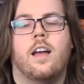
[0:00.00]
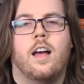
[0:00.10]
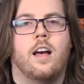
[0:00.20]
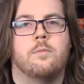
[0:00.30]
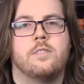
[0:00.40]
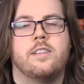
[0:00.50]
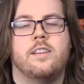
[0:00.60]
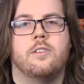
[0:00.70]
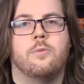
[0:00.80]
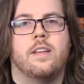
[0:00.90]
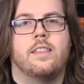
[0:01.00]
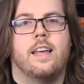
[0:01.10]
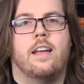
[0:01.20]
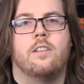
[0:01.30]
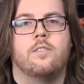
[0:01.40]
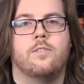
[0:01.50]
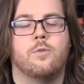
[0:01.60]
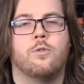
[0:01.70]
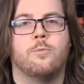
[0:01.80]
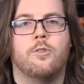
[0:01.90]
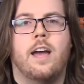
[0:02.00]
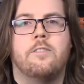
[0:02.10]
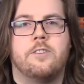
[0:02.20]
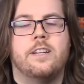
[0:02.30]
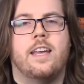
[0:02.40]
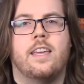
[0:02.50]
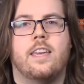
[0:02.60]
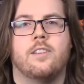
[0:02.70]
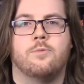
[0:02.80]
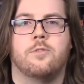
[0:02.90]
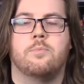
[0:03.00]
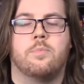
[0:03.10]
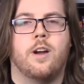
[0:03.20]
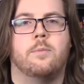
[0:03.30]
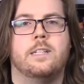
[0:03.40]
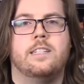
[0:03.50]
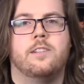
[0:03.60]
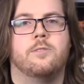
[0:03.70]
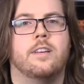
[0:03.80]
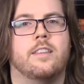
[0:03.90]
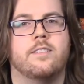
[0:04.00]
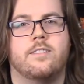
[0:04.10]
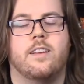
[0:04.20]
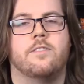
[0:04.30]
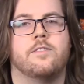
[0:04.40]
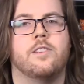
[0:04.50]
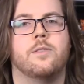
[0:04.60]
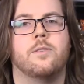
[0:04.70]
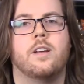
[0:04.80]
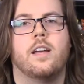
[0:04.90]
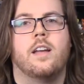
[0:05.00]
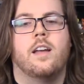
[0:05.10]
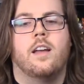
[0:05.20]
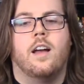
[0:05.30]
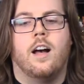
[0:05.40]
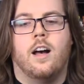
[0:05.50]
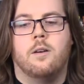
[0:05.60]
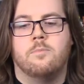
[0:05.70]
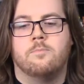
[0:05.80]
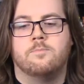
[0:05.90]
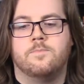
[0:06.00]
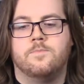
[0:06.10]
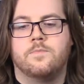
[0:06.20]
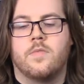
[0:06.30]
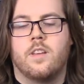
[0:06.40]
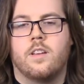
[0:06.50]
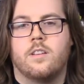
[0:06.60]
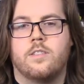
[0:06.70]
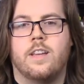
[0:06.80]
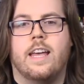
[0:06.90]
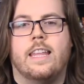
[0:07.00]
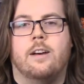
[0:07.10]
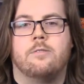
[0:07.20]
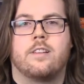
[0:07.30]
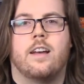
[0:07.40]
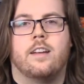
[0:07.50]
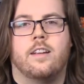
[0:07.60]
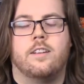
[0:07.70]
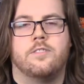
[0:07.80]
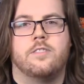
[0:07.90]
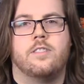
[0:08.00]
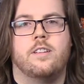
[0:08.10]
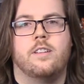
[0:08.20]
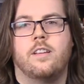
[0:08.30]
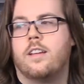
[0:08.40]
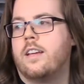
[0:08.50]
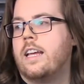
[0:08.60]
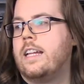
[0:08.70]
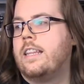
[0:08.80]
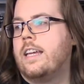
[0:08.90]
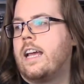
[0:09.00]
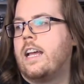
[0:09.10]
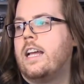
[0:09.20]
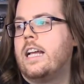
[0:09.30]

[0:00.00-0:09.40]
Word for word: um, to deal with that normal everyday kids would probably deal with and stuff too. Um, so yeah, that was kind of interesting. Anything